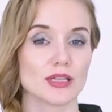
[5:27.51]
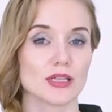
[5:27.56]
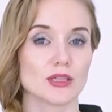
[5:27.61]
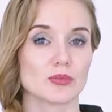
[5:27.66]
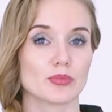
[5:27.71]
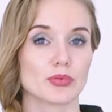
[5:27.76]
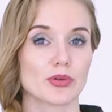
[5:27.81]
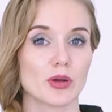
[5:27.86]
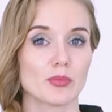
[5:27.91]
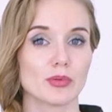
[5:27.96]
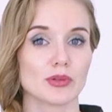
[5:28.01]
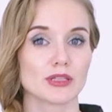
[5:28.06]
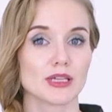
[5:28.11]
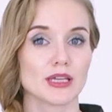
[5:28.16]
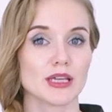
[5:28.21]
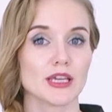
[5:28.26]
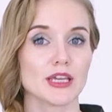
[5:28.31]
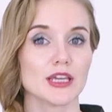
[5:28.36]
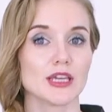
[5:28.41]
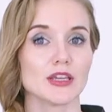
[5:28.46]
and prop it
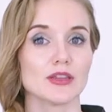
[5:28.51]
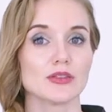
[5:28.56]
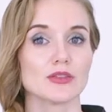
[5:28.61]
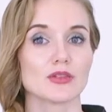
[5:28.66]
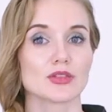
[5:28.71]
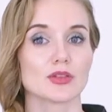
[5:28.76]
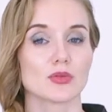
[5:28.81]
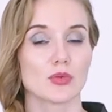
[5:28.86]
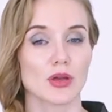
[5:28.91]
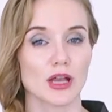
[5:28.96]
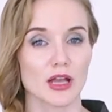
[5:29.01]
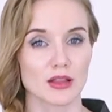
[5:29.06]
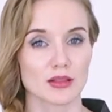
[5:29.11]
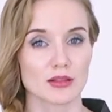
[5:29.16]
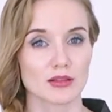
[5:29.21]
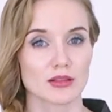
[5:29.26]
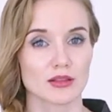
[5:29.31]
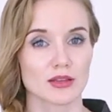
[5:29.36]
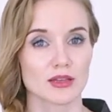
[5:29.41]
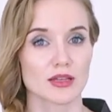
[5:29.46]
into the
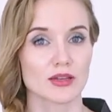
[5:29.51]
well.